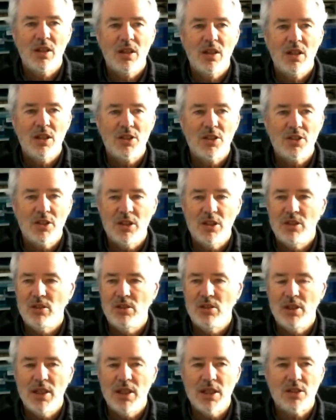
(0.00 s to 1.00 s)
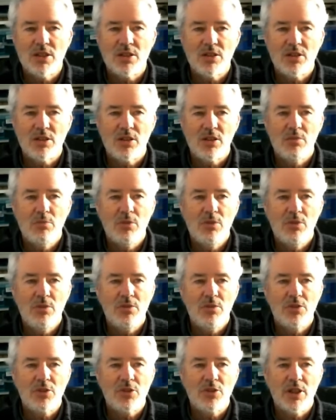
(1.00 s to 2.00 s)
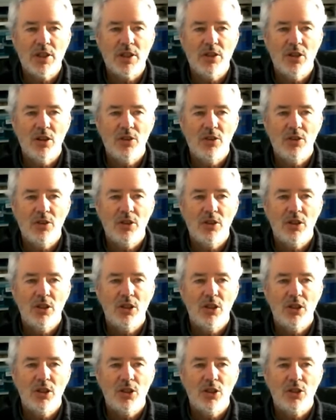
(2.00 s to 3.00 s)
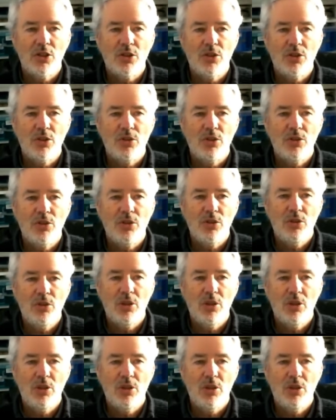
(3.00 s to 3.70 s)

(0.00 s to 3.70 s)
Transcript: So let's move straight on to